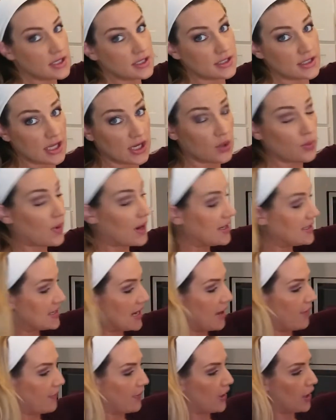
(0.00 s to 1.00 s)
dig way
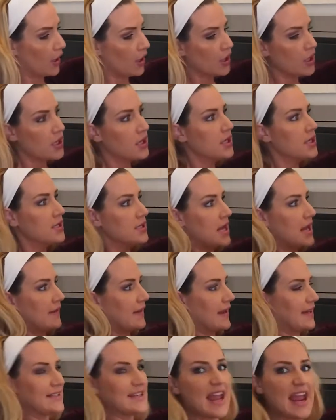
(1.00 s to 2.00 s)
down there and
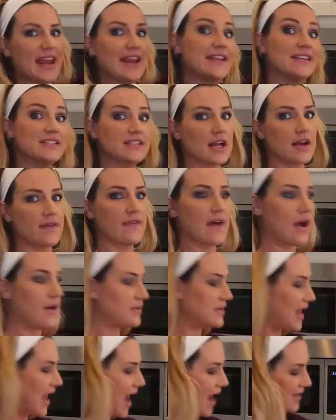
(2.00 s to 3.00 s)
like take stuff
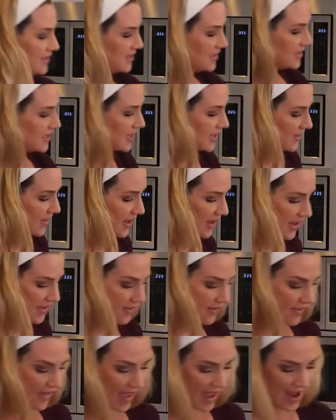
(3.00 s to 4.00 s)
out to access anything, and
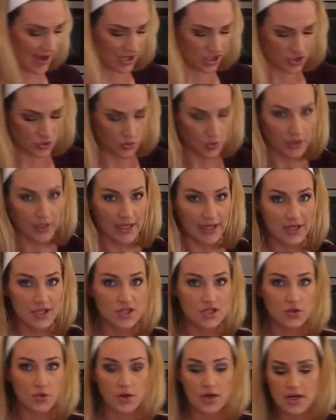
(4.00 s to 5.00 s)
then the actual like
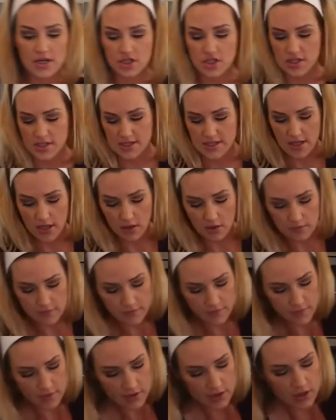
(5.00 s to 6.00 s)
storage
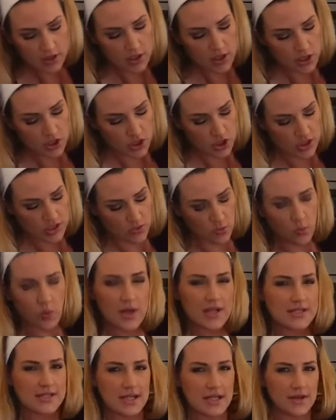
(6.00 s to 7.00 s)
itself just
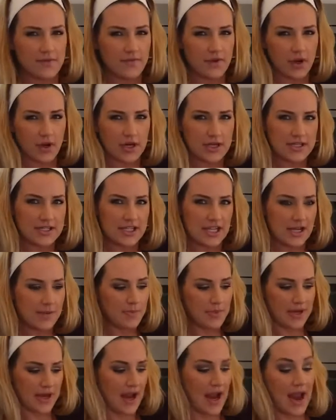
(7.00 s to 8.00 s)
wasn't very
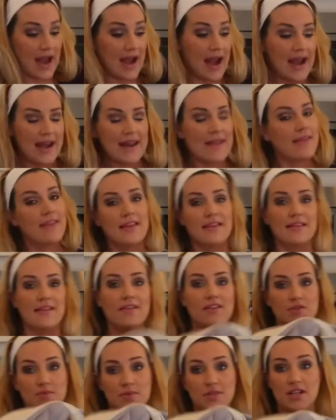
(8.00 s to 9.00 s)
deep, and I didn't think that
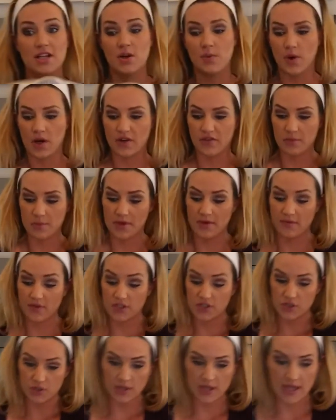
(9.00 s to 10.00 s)
this was gonna work for me for
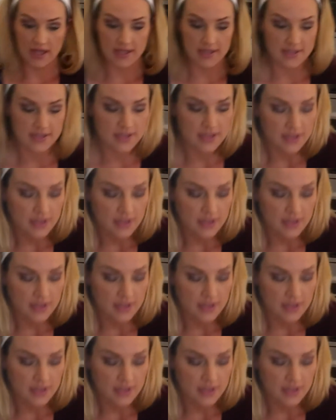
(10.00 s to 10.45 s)
2 kids.